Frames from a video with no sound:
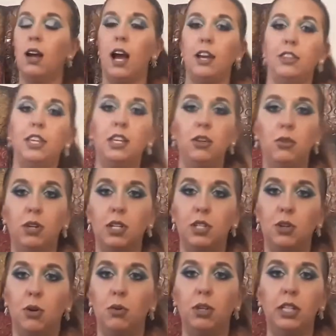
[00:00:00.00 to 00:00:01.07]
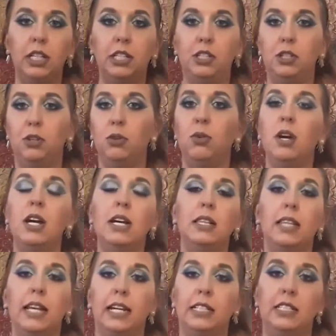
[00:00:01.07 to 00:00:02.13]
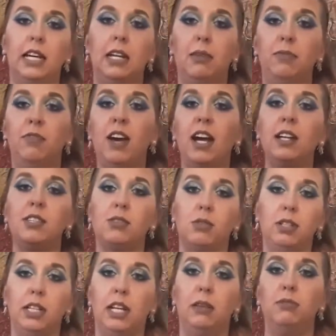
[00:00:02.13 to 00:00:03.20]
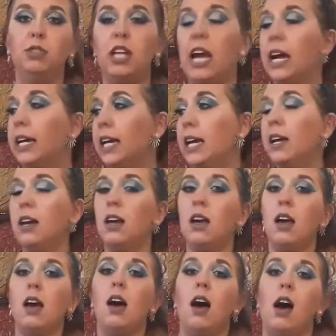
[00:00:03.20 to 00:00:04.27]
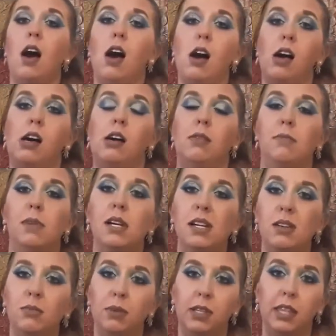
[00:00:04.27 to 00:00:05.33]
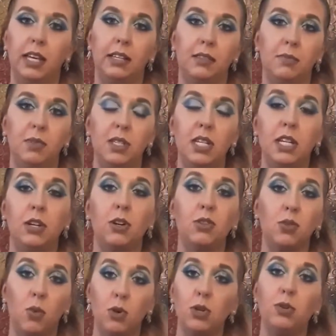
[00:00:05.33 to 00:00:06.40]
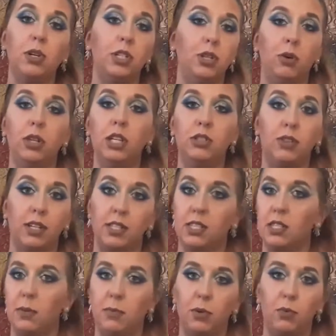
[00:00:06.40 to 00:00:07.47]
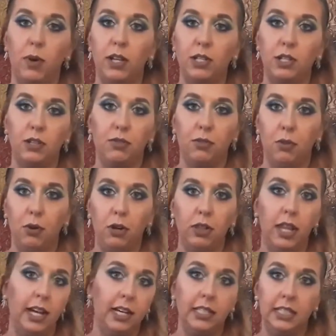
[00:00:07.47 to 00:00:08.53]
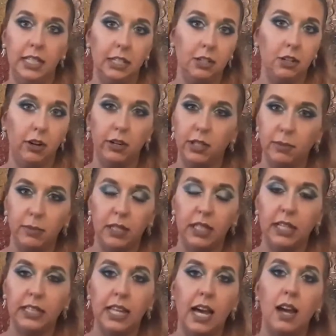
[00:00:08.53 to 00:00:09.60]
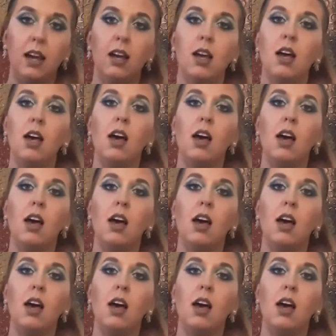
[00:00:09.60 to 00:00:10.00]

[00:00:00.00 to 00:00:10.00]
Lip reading: I think you could totally do like a denim vest or a denim jacket with like some sneakers, or you could totally dress this up with wedges for like a dinner or something like that.